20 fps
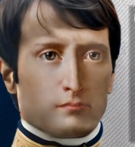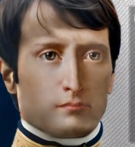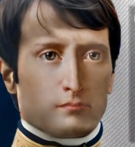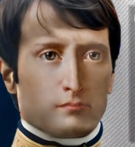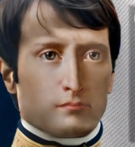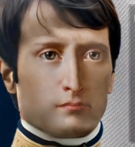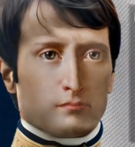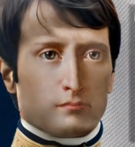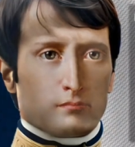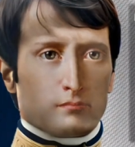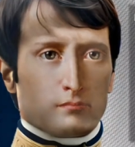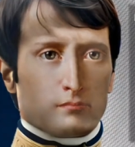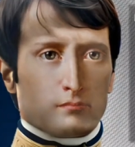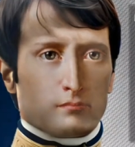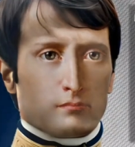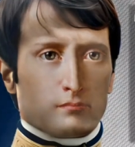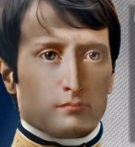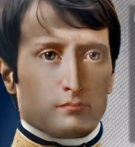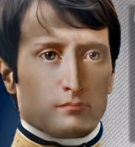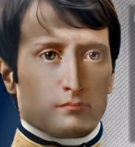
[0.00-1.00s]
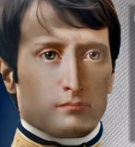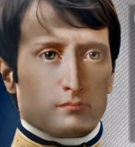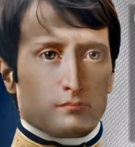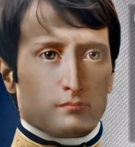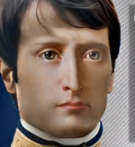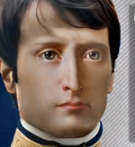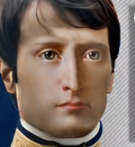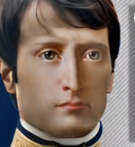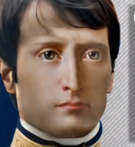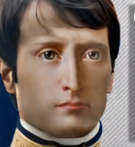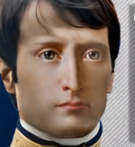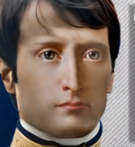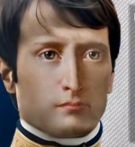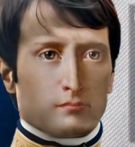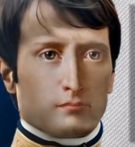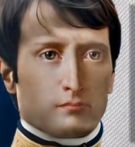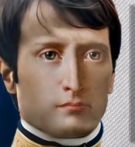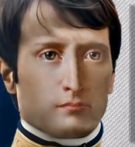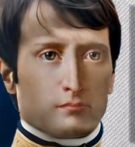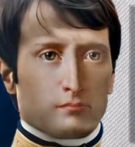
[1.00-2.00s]

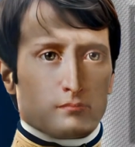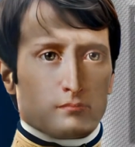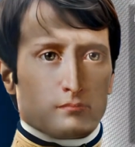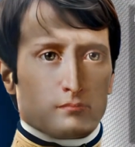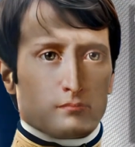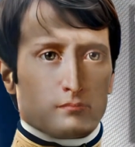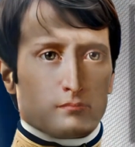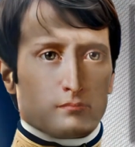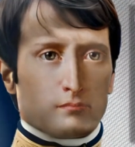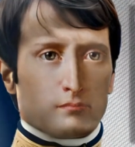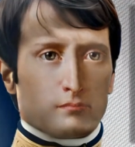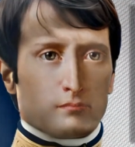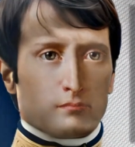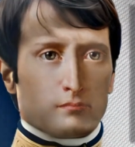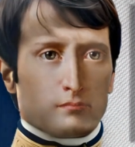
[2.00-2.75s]
Nothing is said.